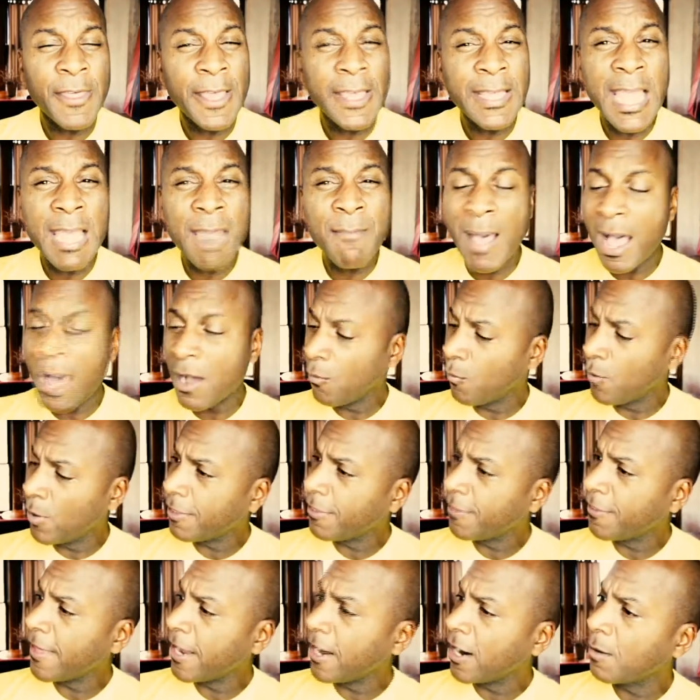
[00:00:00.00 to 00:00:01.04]
they came out
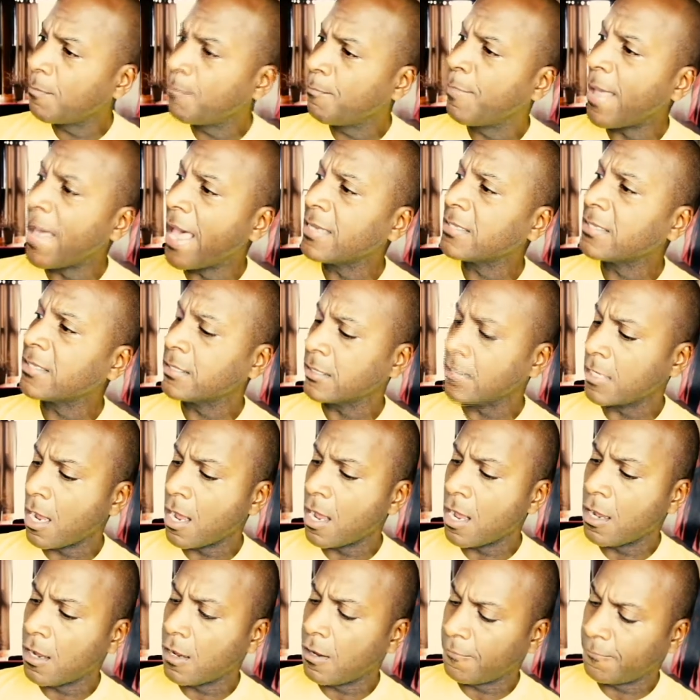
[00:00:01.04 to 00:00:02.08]
with their Best
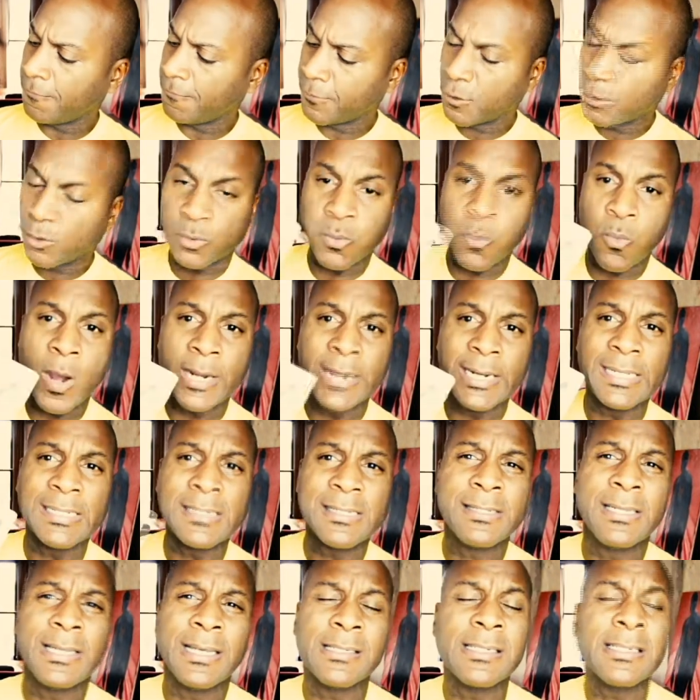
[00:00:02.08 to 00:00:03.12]
of
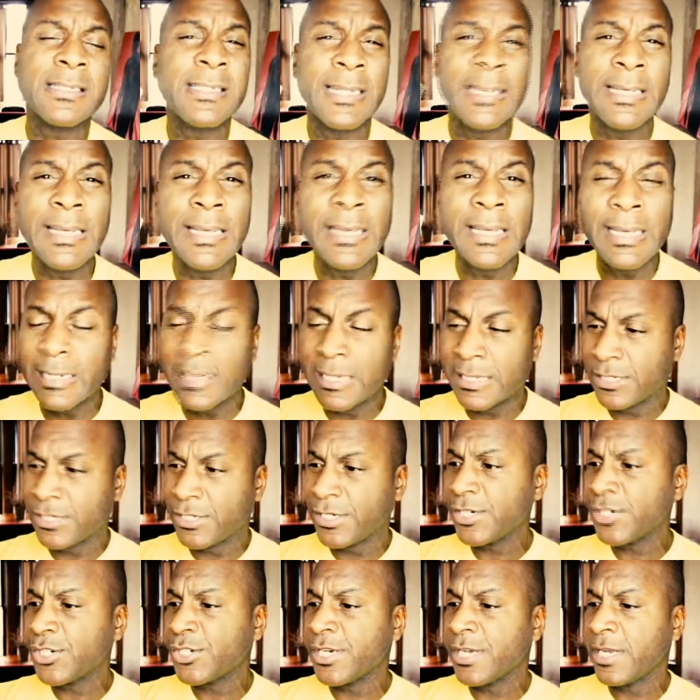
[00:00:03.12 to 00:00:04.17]
2016
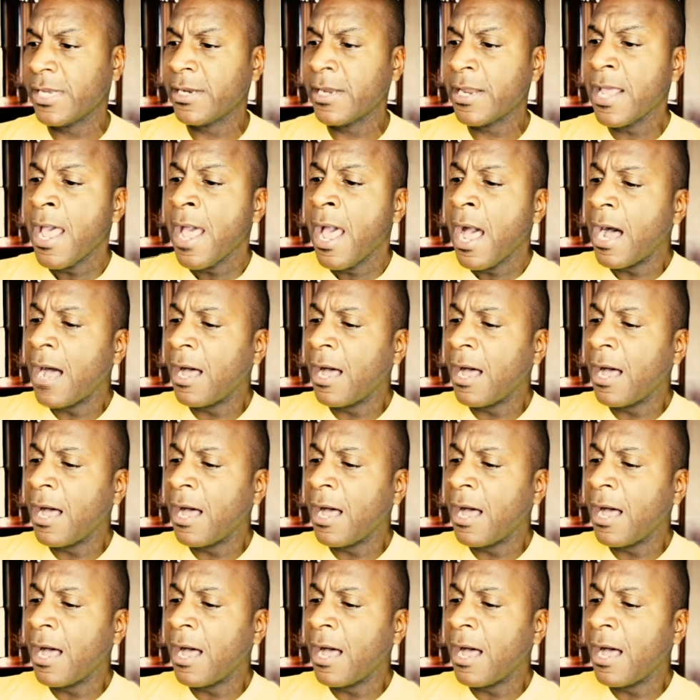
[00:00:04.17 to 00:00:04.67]
edition.